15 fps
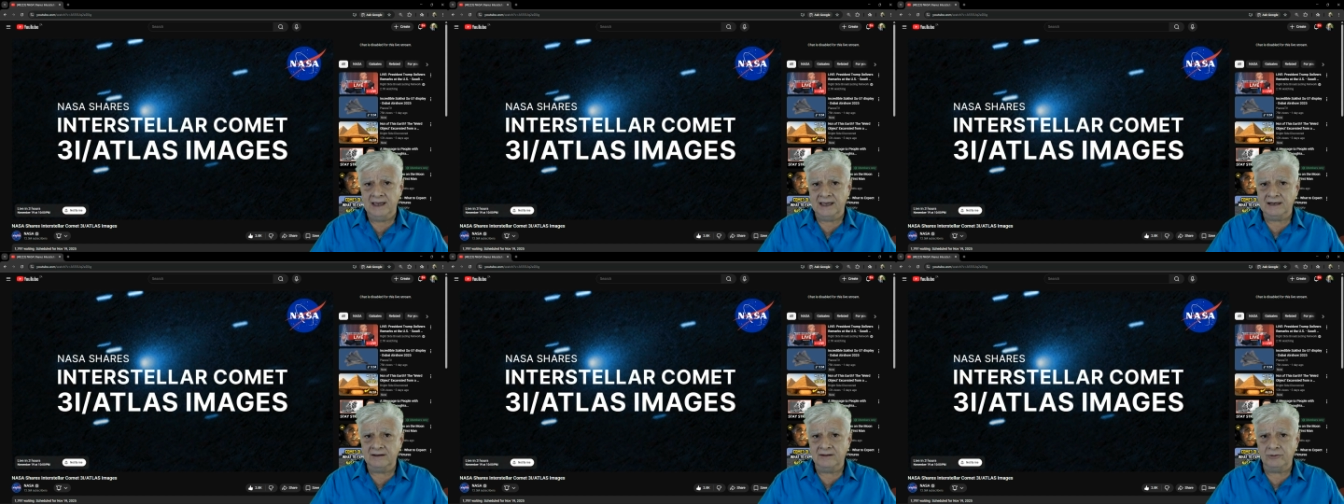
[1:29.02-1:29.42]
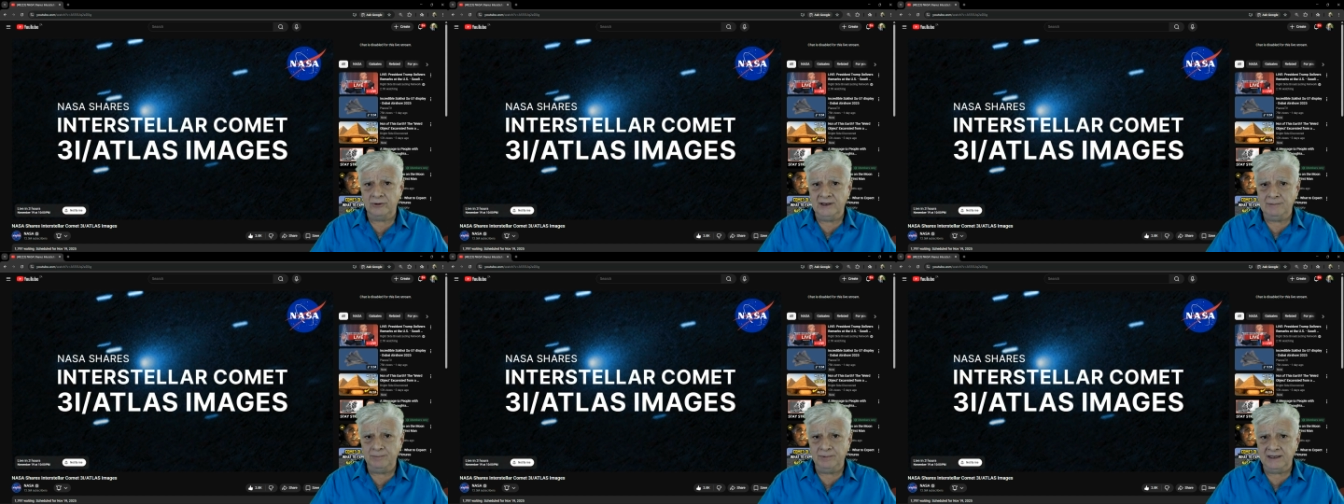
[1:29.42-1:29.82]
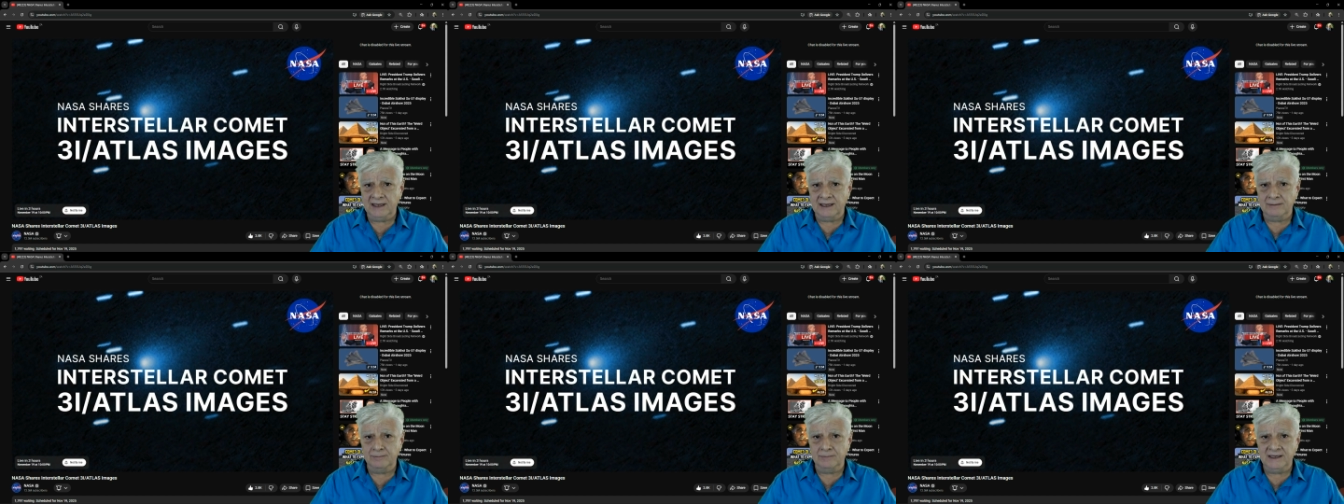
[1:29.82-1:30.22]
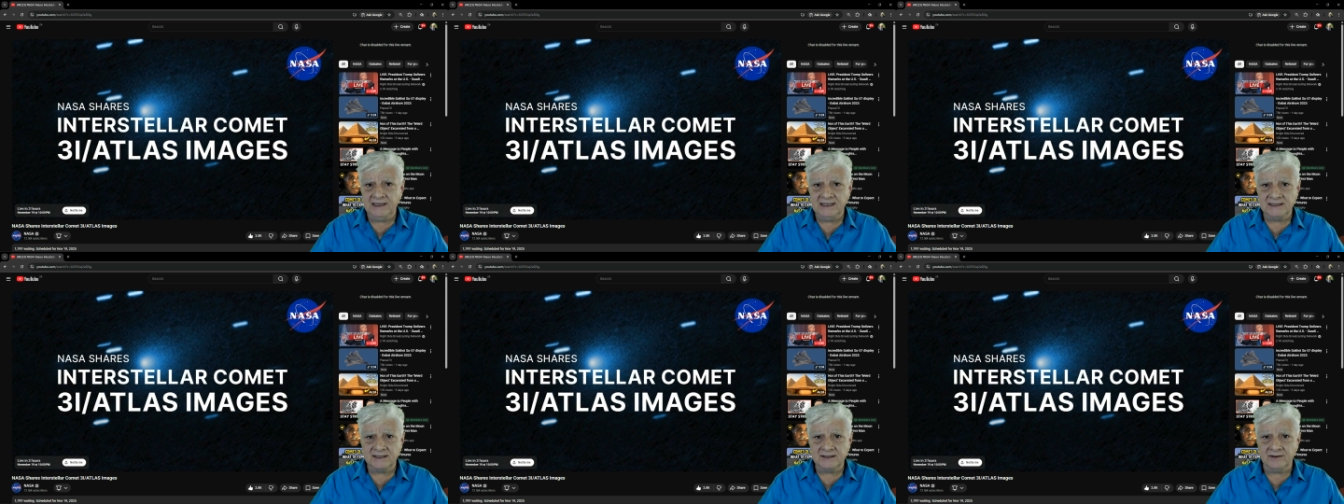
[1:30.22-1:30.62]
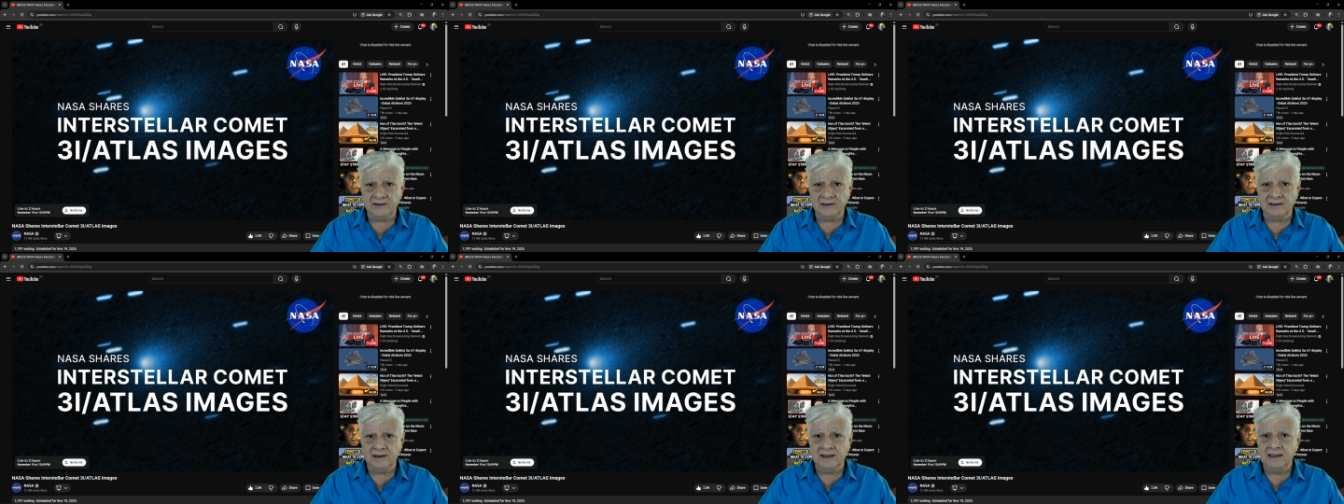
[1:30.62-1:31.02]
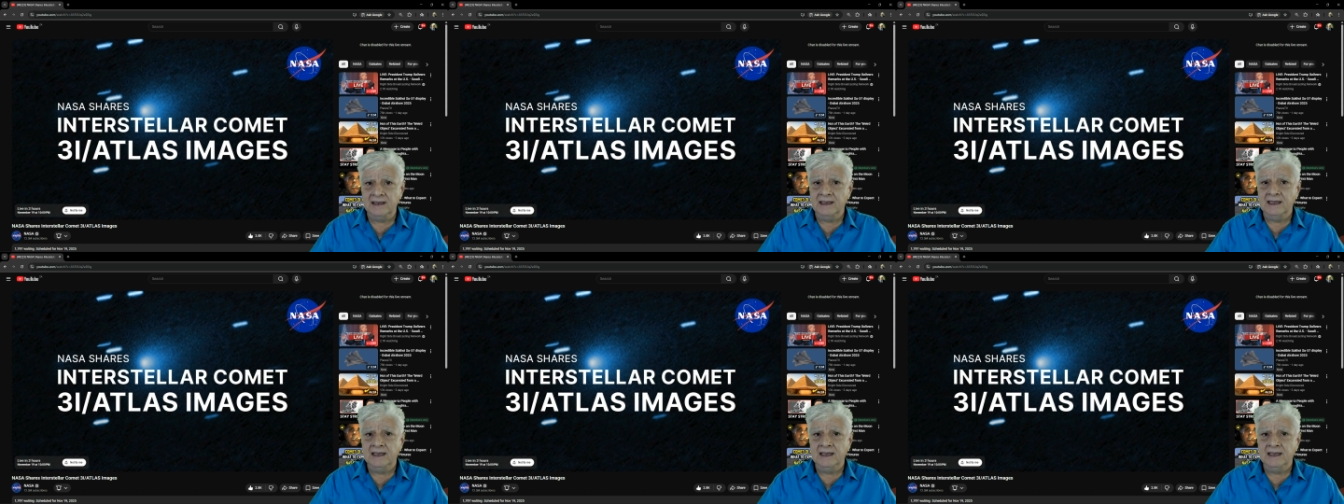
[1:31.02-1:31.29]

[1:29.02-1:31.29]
at 3 p.m. Eastern,